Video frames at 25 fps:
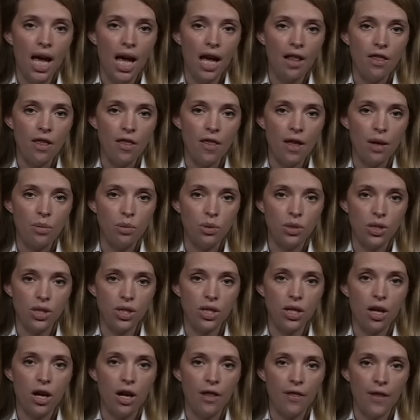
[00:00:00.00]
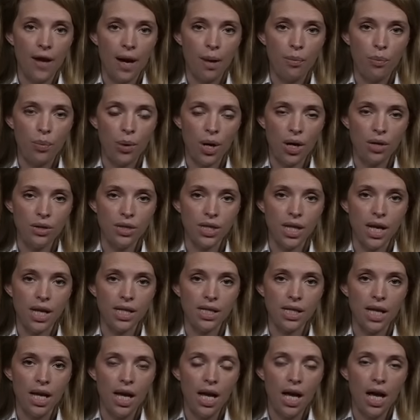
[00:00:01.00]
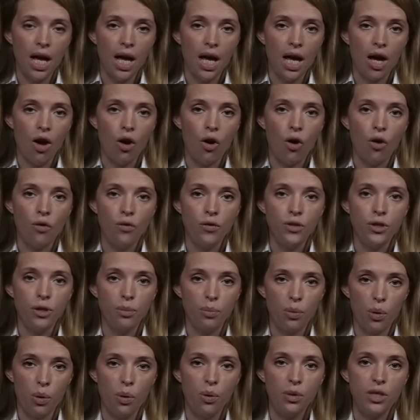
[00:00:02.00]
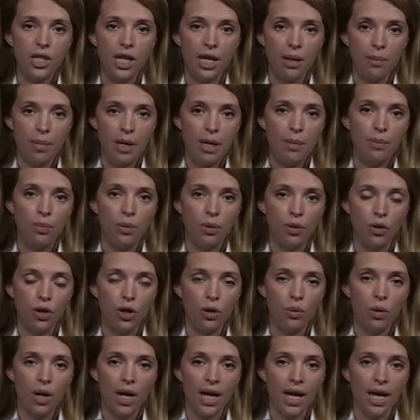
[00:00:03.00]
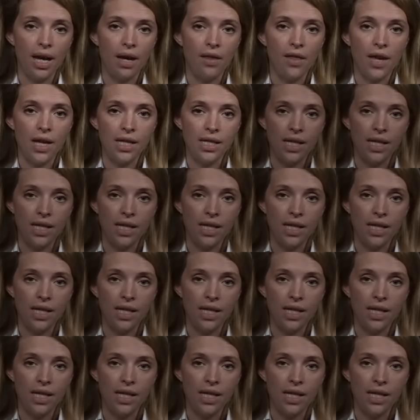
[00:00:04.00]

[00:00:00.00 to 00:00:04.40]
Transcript: and that they will start that process uh, of deporting people who are here, they